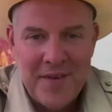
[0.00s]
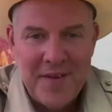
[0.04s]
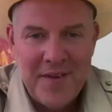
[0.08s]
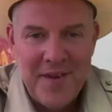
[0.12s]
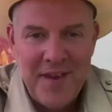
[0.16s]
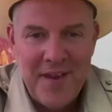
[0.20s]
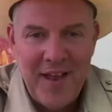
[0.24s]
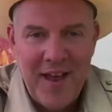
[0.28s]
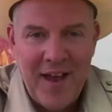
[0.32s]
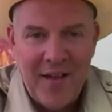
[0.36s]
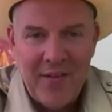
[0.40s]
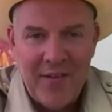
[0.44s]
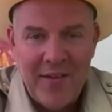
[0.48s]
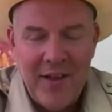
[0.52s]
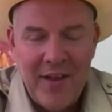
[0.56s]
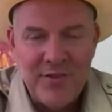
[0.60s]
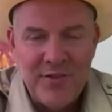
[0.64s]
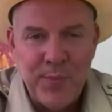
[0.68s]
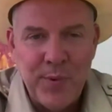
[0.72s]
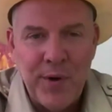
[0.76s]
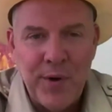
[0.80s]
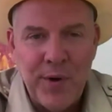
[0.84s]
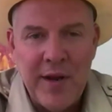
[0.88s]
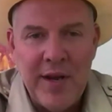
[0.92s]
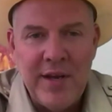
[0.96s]
yeah. It's
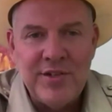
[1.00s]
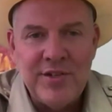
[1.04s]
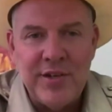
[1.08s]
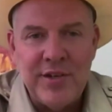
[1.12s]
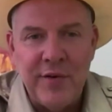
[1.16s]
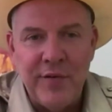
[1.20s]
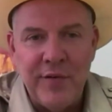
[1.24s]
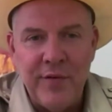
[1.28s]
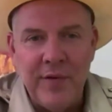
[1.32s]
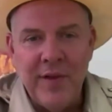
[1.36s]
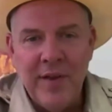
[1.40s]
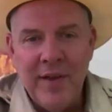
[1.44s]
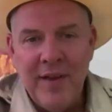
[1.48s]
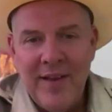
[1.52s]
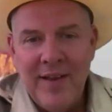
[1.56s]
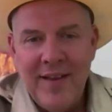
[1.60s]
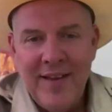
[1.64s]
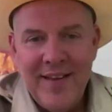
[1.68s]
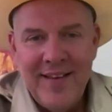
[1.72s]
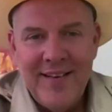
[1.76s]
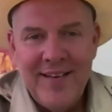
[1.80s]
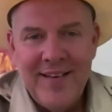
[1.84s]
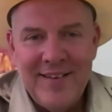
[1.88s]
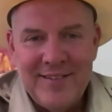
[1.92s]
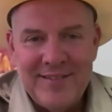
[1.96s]
pretty- that answer your question,
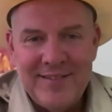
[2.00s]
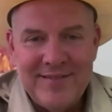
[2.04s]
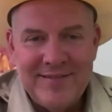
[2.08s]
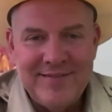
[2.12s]
Rand?